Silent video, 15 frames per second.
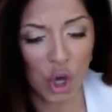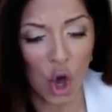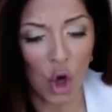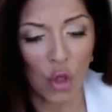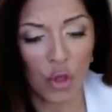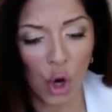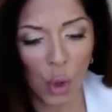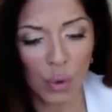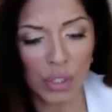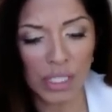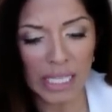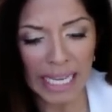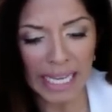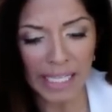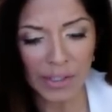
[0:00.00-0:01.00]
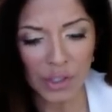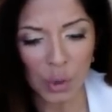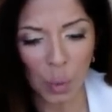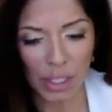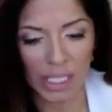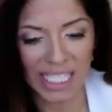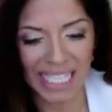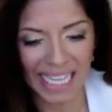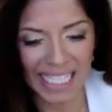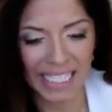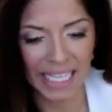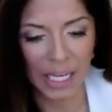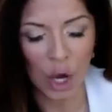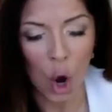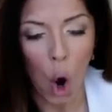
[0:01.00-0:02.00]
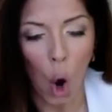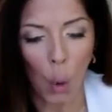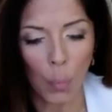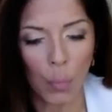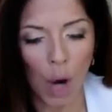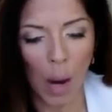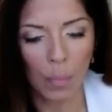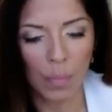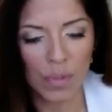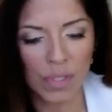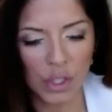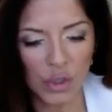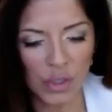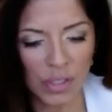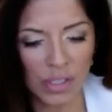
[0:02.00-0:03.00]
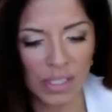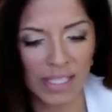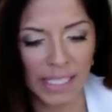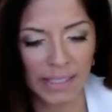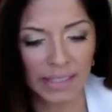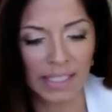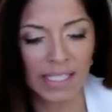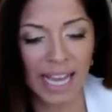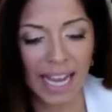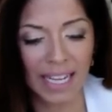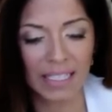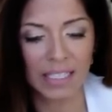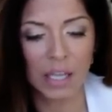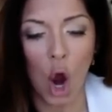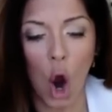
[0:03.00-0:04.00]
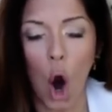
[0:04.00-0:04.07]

those teens who are sexting or propositioned to send a sext